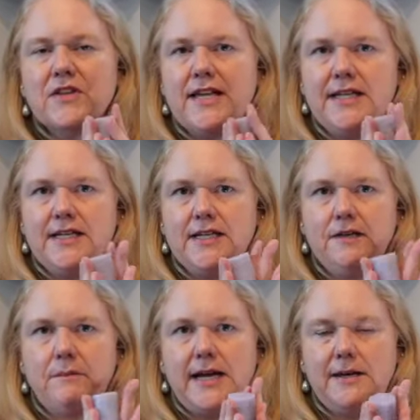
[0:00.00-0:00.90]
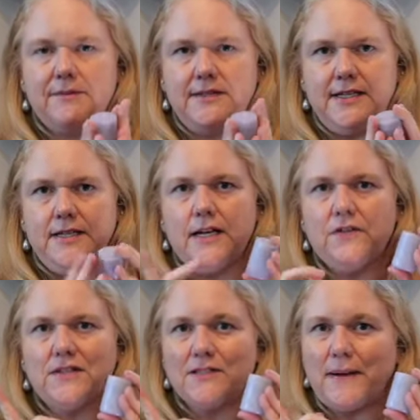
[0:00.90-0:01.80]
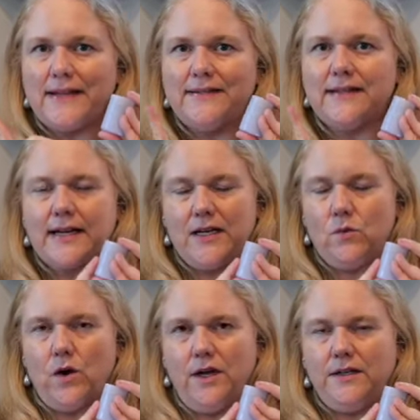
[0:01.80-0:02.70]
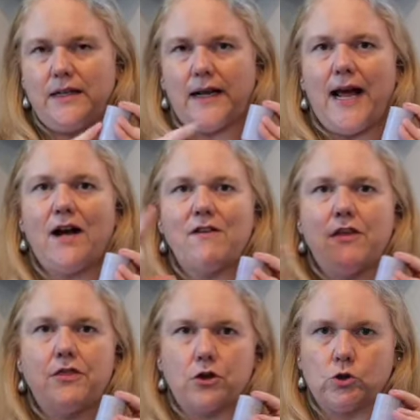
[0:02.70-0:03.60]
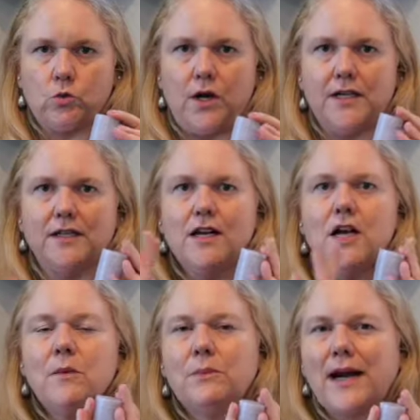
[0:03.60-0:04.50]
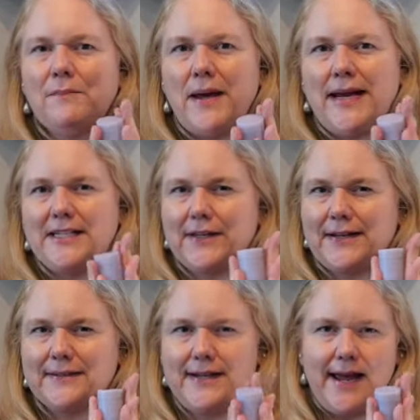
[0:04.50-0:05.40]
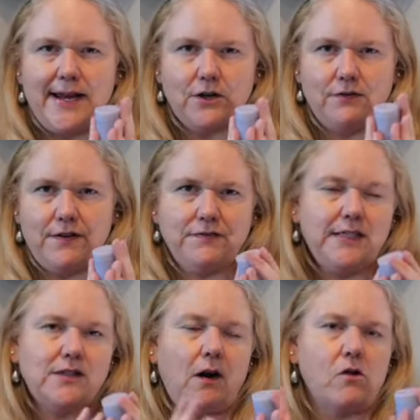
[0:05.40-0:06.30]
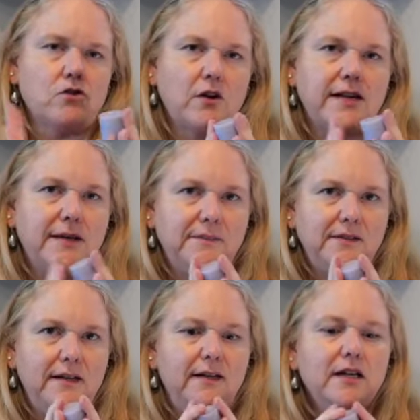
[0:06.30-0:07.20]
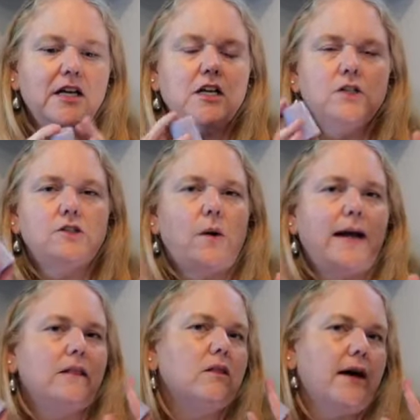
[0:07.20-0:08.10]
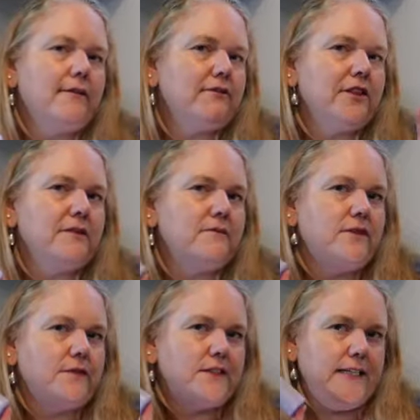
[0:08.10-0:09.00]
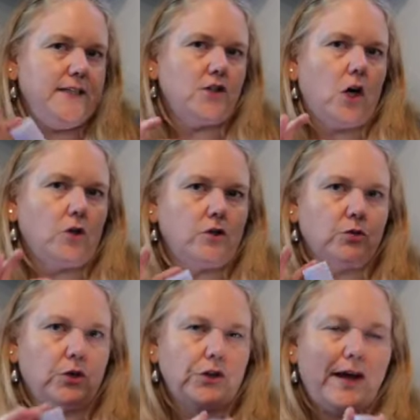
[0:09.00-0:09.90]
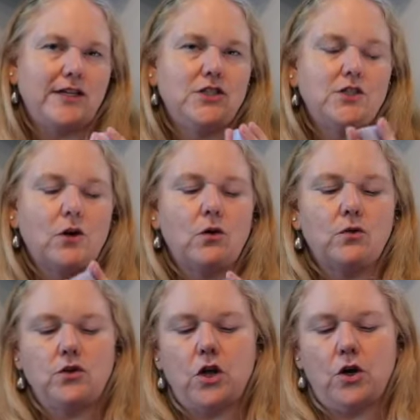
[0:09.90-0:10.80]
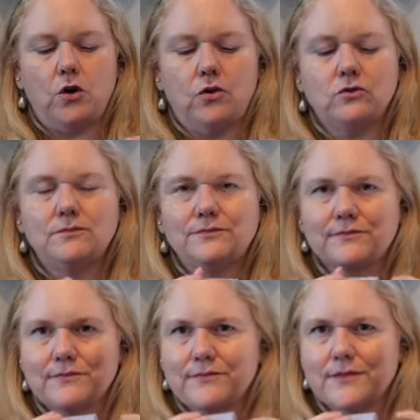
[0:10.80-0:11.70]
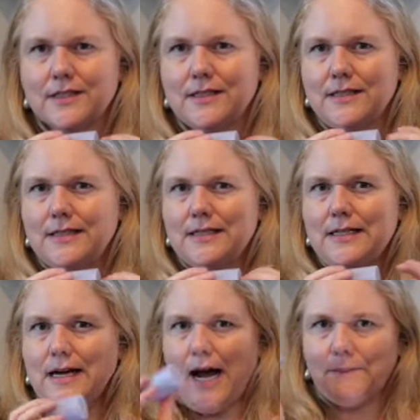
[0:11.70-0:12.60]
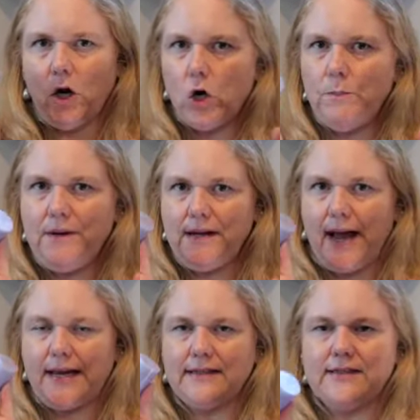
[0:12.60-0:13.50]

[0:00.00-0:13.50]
in my Ipsy. This is my second one and I have a third one, but I paid like $10 or $15 on Ipsy. So I love them $15 worth. I don't know. I'm hoping I can